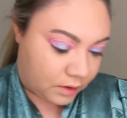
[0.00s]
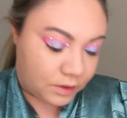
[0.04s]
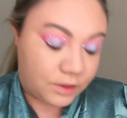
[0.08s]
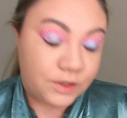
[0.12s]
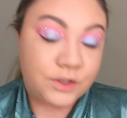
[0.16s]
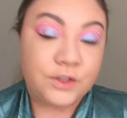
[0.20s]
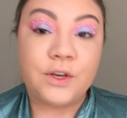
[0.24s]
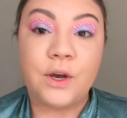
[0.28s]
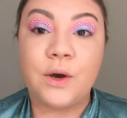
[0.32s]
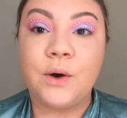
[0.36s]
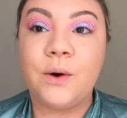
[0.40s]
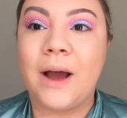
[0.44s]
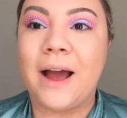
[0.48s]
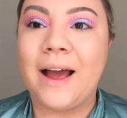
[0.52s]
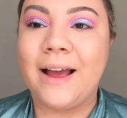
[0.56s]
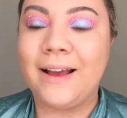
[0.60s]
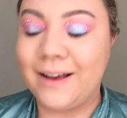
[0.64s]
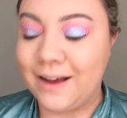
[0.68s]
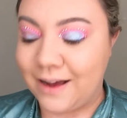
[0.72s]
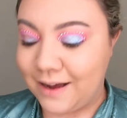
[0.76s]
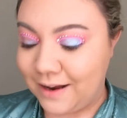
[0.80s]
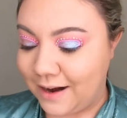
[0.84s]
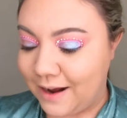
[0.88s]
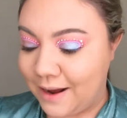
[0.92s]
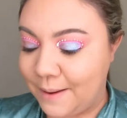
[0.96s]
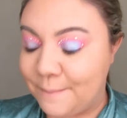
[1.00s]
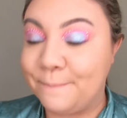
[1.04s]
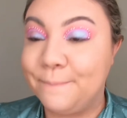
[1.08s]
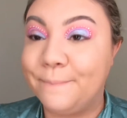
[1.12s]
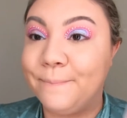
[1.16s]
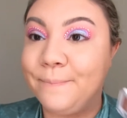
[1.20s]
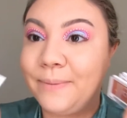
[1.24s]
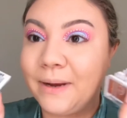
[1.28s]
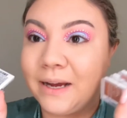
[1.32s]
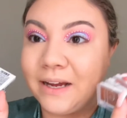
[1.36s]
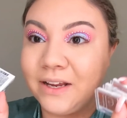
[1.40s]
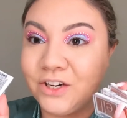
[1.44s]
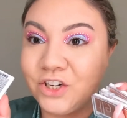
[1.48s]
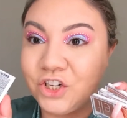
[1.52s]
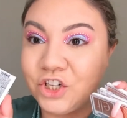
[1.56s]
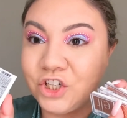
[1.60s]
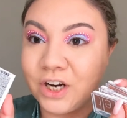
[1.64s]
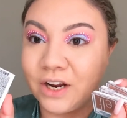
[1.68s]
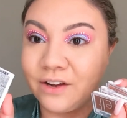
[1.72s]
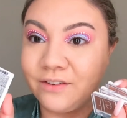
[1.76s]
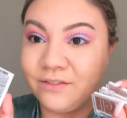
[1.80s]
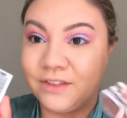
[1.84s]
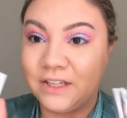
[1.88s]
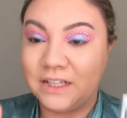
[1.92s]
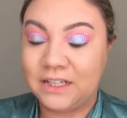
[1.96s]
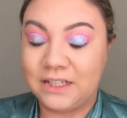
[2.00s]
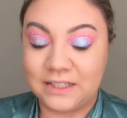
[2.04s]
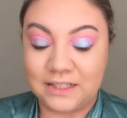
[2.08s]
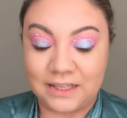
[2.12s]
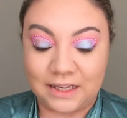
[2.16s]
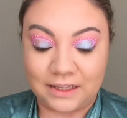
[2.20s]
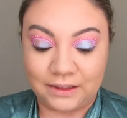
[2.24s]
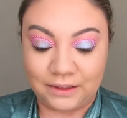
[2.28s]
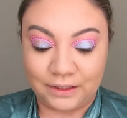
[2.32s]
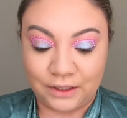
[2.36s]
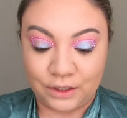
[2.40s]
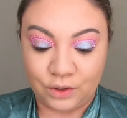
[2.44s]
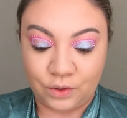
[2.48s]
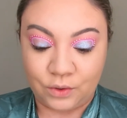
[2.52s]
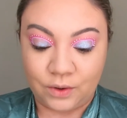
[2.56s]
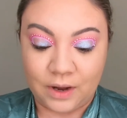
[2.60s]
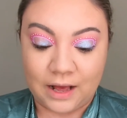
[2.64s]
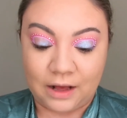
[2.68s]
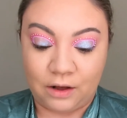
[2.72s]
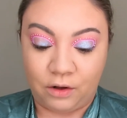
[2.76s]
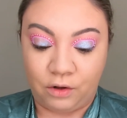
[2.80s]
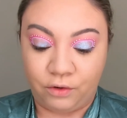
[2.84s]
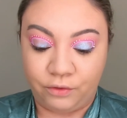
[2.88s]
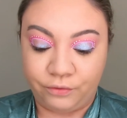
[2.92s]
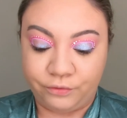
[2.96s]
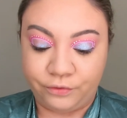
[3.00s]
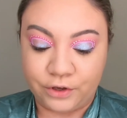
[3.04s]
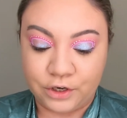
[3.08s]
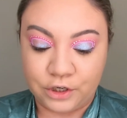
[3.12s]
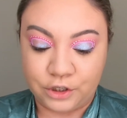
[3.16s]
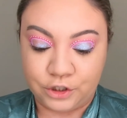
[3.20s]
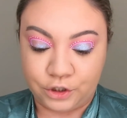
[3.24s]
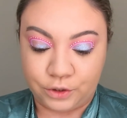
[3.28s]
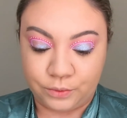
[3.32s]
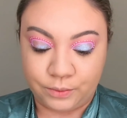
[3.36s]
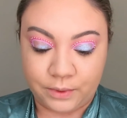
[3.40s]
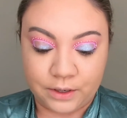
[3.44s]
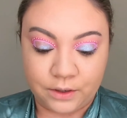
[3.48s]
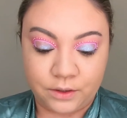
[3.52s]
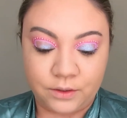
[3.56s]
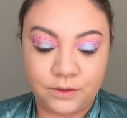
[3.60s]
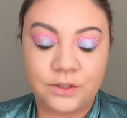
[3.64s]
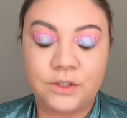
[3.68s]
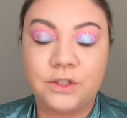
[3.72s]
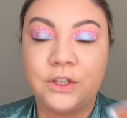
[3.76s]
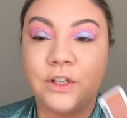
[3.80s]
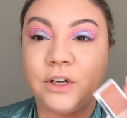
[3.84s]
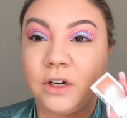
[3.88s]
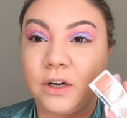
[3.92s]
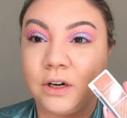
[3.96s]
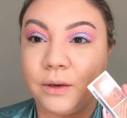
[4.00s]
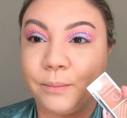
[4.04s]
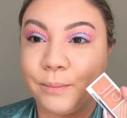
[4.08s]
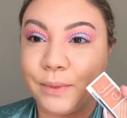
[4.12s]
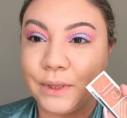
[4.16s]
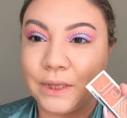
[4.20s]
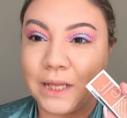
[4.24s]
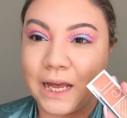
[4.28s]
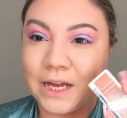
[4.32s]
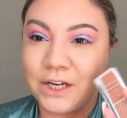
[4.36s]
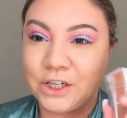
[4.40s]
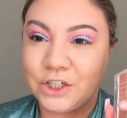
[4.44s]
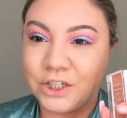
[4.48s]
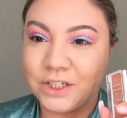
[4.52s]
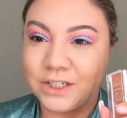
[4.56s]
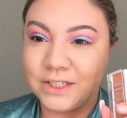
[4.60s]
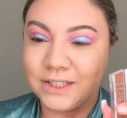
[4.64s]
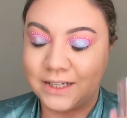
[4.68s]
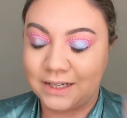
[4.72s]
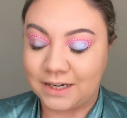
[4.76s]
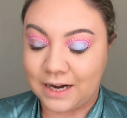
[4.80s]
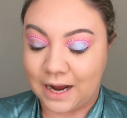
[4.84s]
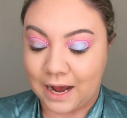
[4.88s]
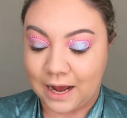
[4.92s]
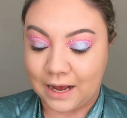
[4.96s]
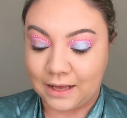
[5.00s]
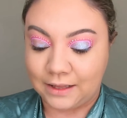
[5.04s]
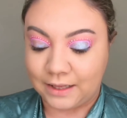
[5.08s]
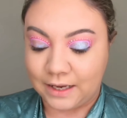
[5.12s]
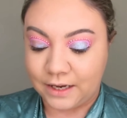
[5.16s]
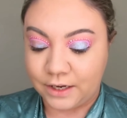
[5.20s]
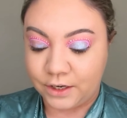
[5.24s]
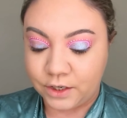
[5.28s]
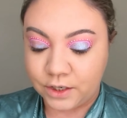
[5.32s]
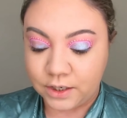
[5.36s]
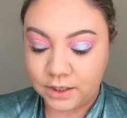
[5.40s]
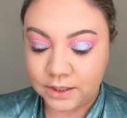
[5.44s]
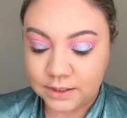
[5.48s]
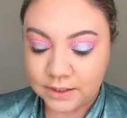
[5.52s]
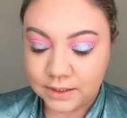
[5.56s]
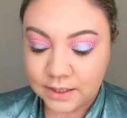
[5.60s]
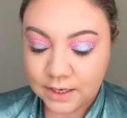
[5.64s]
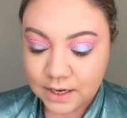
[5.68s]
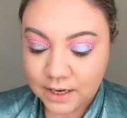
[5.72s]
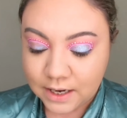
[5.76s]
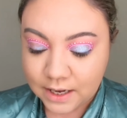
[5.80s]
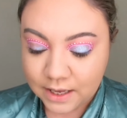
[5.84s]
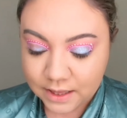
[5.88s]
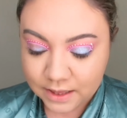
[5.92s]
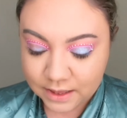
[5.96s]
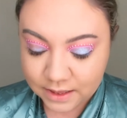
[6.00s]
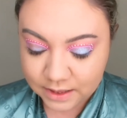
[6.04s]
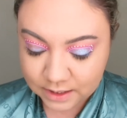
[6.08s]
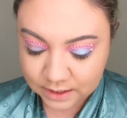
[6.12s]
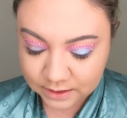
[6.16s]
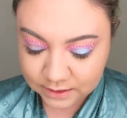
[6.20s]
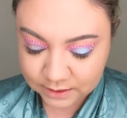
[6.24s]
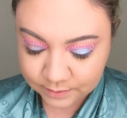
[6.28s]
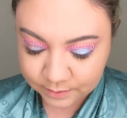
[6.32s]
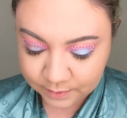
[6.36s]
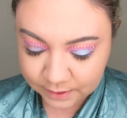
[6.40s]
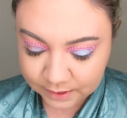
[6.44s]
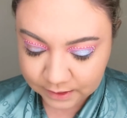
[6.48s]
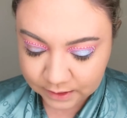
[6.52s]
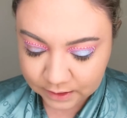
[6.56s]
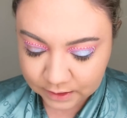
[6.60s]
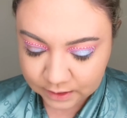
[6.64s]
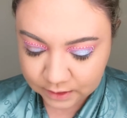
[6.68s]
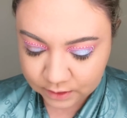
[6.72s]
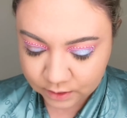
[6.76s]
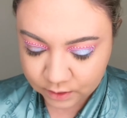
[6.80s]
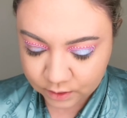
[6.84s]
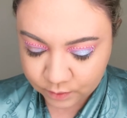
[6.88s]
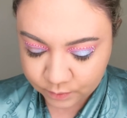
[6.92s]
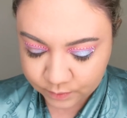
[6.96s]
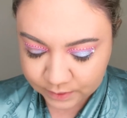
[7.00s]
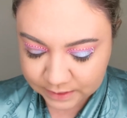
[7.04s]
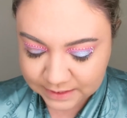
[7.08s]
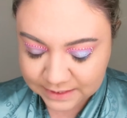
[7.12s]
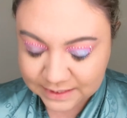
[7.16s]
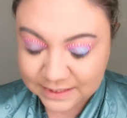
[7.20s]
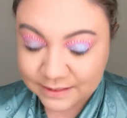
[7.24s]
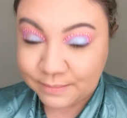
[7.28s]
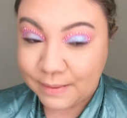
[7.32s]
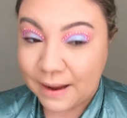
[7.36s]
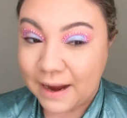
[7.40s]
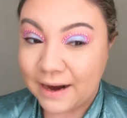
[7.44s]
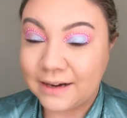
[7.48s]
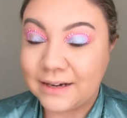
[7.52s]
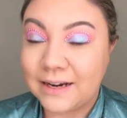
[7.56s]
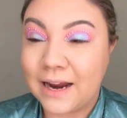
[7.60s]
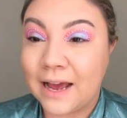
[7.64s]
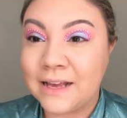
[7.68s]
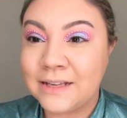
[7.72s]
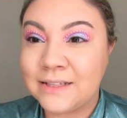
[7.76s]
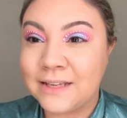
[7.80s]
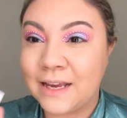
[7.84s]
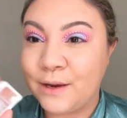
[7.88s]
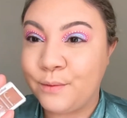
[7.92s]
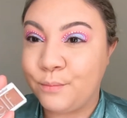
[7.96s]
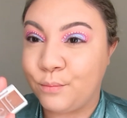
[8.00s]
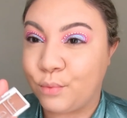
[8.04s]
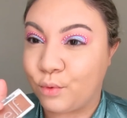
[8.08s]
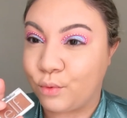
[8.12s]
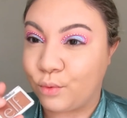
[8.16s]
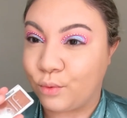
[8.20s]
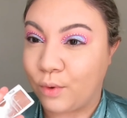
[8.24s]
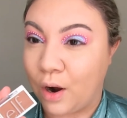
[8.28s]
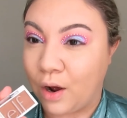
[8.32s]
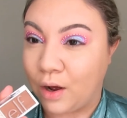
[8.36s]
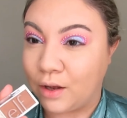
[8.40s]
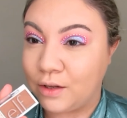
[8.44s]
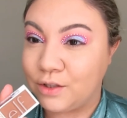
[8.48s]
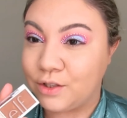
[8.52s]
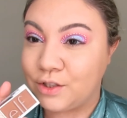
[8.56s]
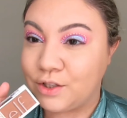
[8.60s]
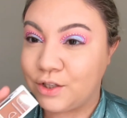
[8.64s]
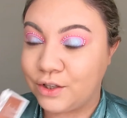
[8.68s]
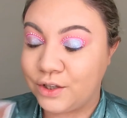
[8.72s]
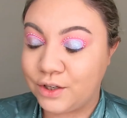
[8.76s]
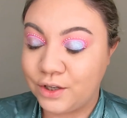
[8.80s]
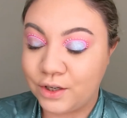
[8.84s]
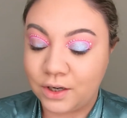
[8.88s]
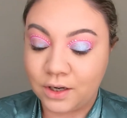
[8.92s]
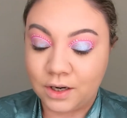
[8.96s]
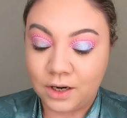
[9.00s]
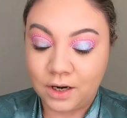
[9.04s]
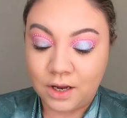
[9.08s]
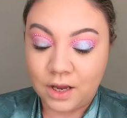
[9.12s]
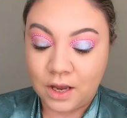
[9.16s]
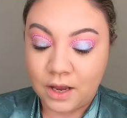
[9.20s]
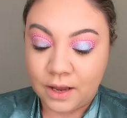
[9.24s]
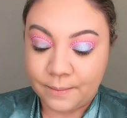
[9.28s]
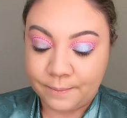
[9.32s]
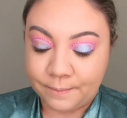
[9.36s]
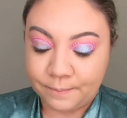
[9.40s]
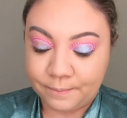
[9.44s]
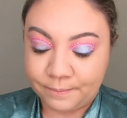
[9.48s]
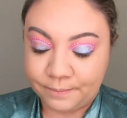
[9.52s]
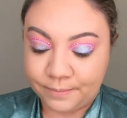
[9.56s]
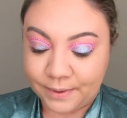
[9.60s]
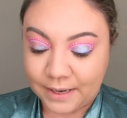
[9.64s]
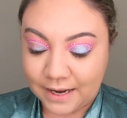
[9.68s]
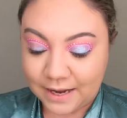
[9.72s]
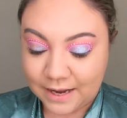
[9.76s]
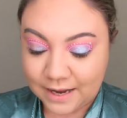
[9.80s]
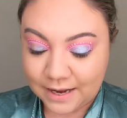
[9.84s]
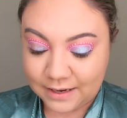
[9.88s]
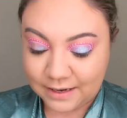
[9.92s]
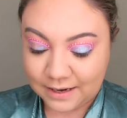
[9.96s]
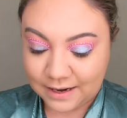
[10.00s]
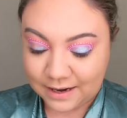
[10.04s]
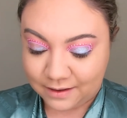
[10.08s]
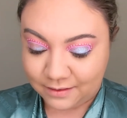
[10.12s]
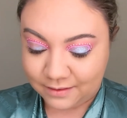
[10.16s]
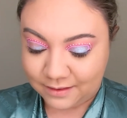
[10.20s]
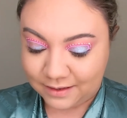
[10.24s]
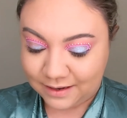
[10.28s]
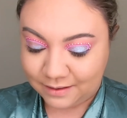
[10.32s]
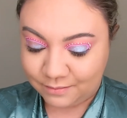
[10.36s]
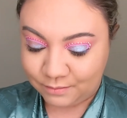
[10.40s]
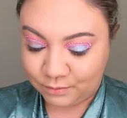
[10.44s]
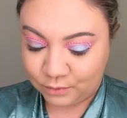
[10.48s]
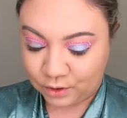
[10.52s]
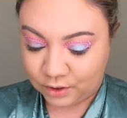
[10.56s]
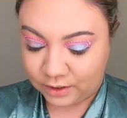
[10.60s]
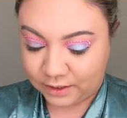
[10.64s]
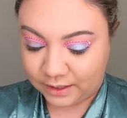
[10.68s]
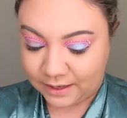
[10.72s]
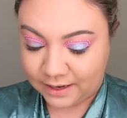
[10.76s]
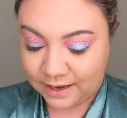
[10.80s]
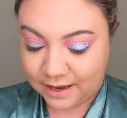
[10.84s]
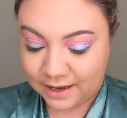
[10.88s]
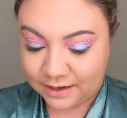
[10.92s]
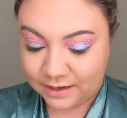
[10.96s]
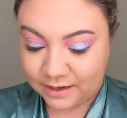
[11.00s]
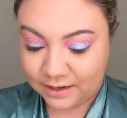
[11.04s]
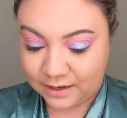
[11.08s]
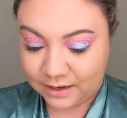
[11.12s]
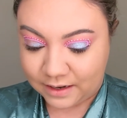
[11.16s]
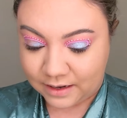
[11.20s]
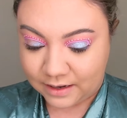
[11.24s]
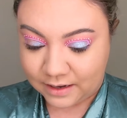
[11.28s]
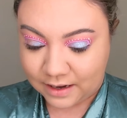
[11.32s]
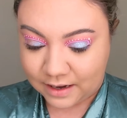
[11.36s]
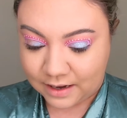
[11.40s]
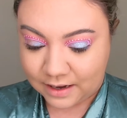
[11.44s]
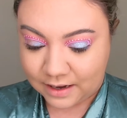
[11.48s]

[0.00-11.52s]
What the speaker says: So I got a bunch of these little e.l.f. duos. They're blushes and highlighters. This one here was spec'd as a bronzer, but now that I'm looking at it,